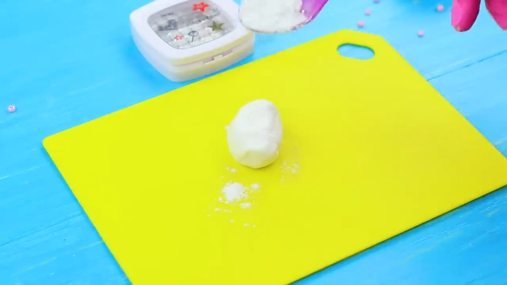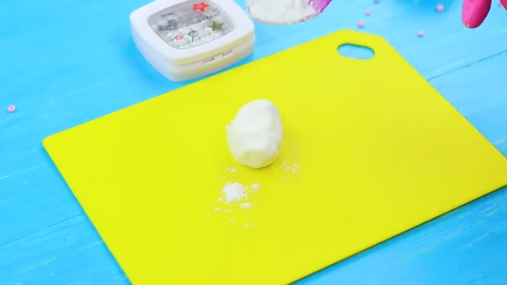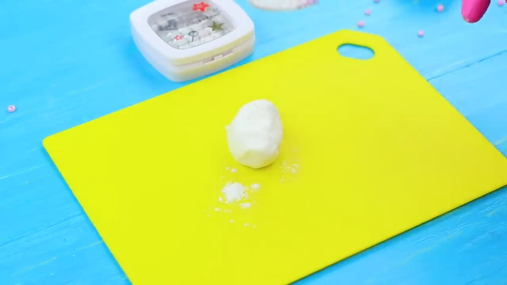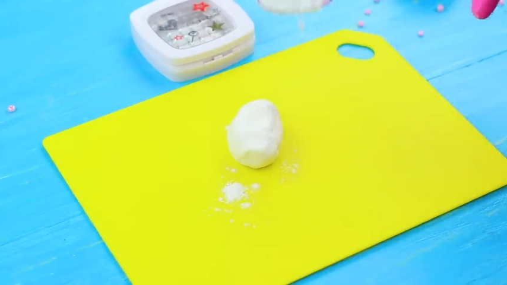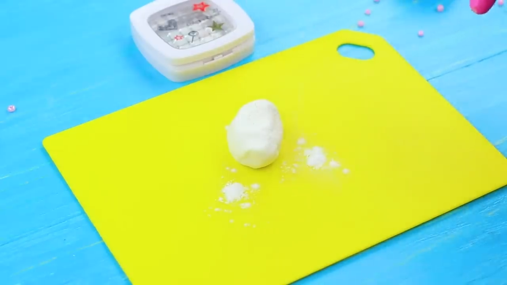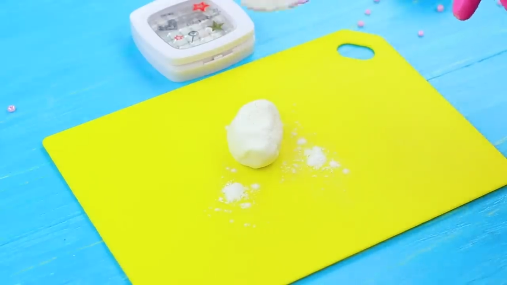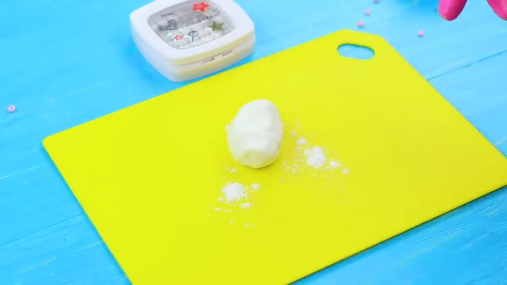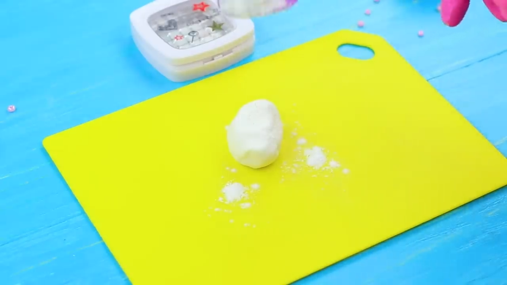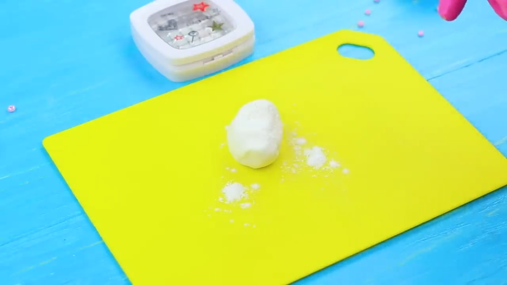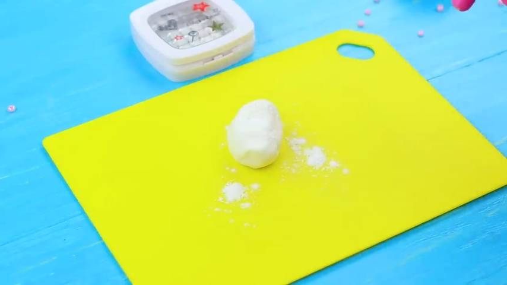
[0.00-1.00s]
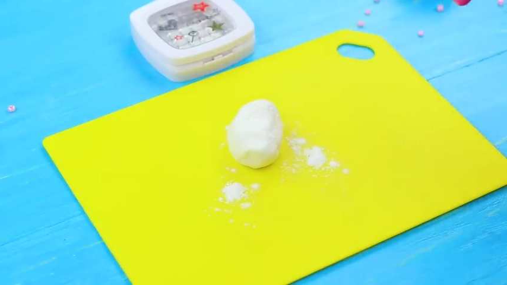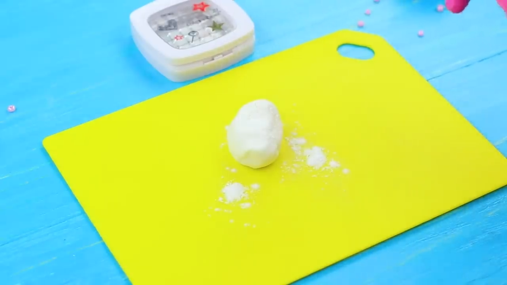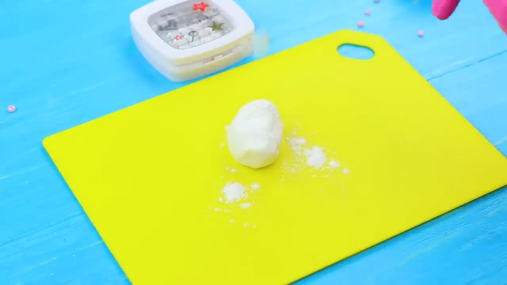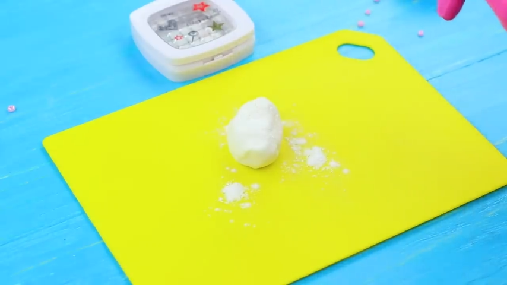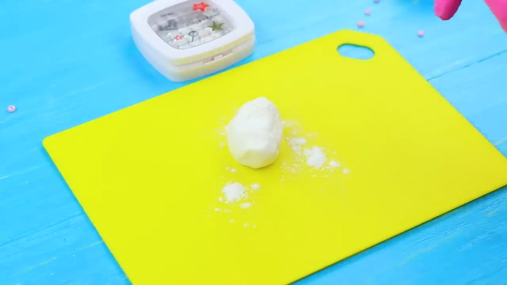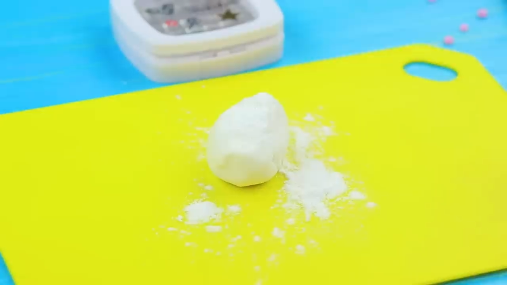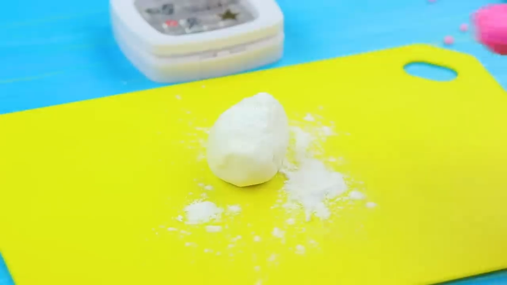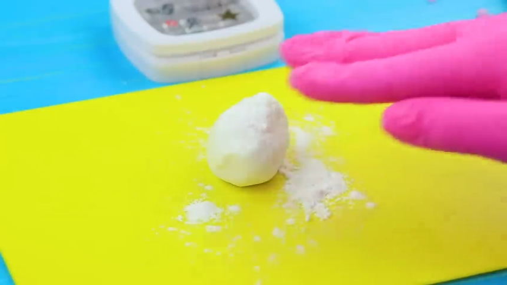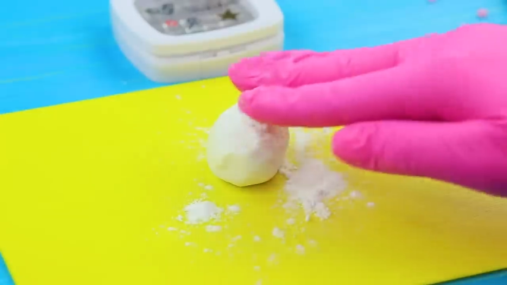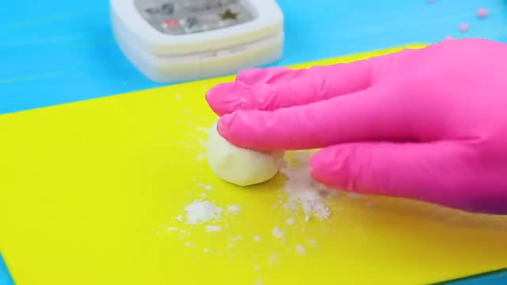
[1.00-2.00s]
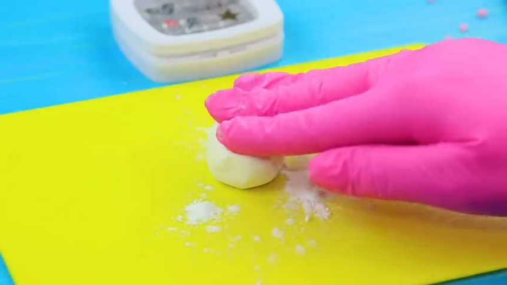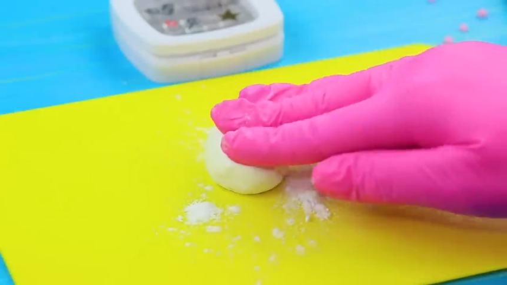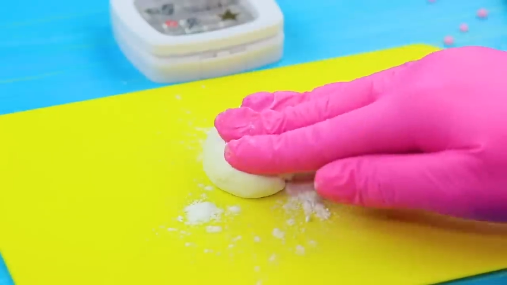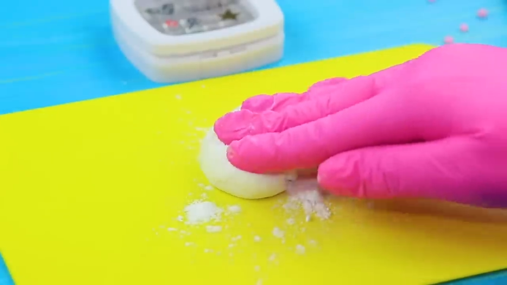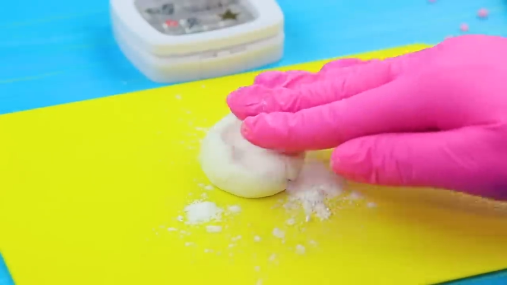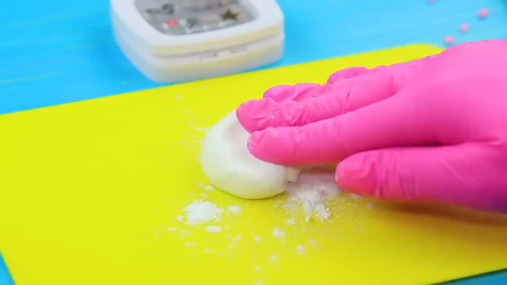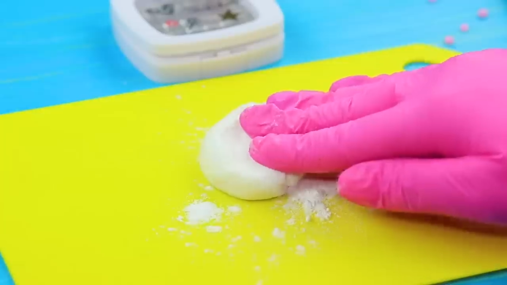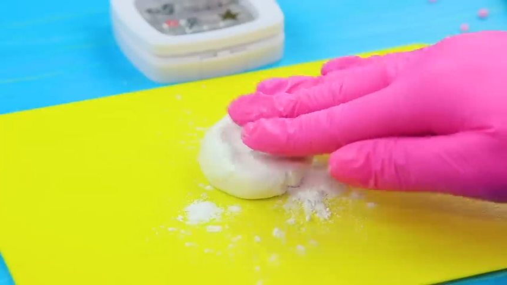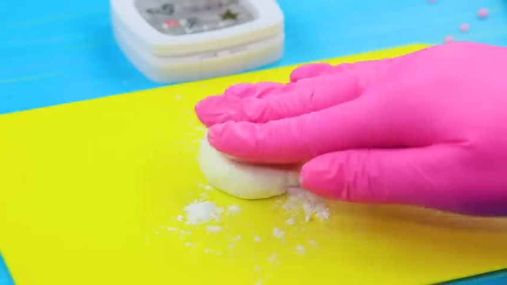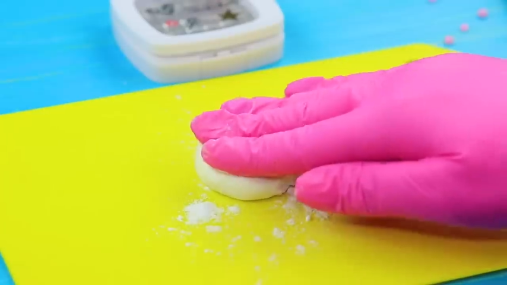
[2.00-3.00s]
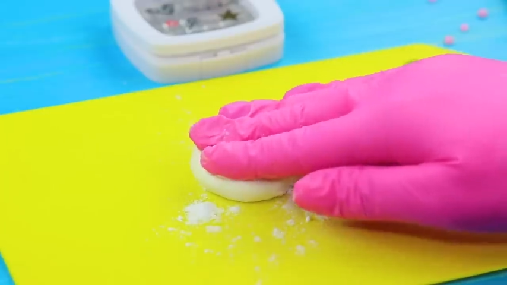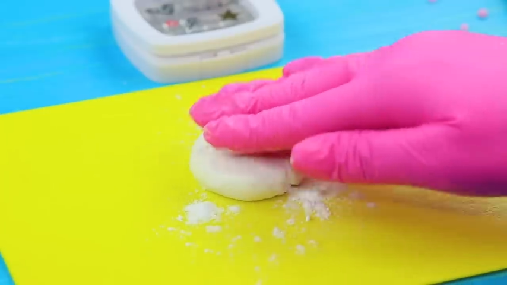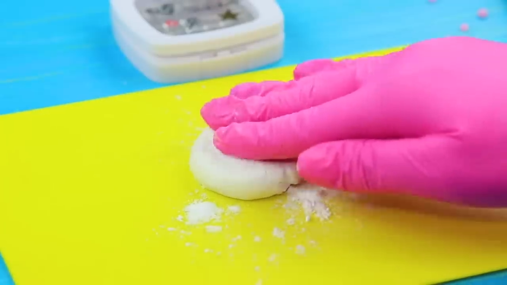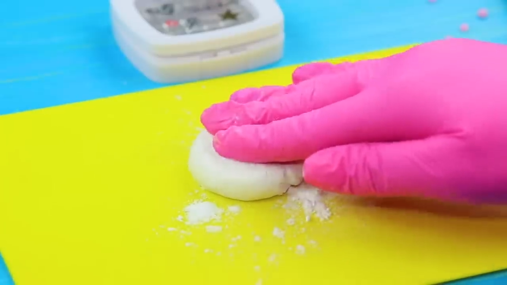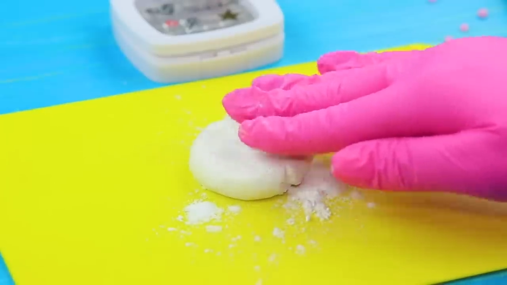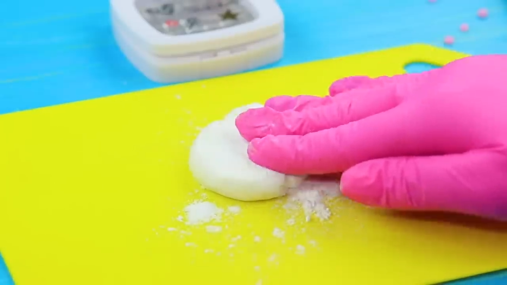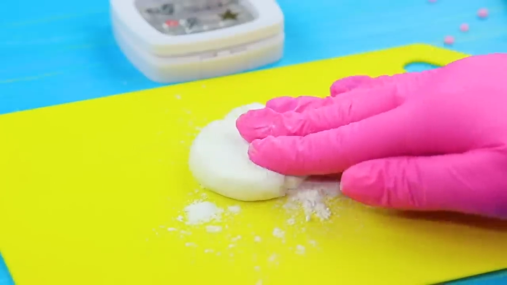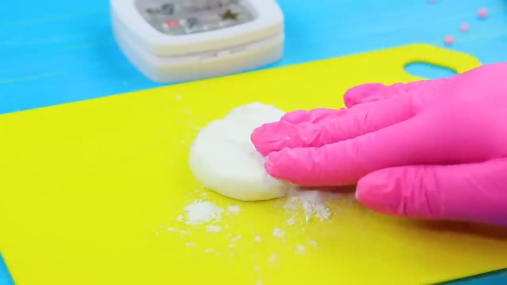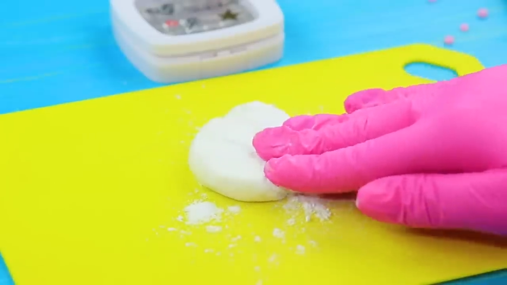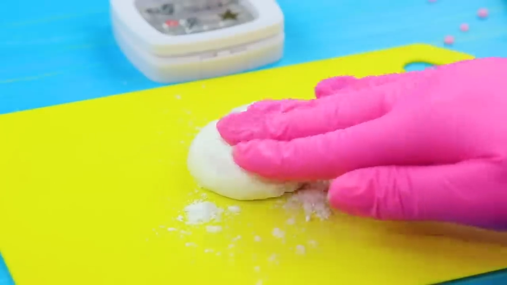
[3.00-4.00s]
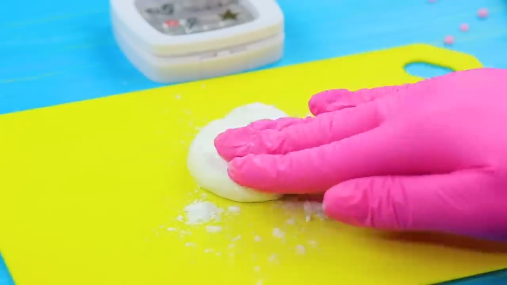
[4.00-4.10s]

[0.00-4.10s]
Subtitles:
Nobody's mouth can be seen.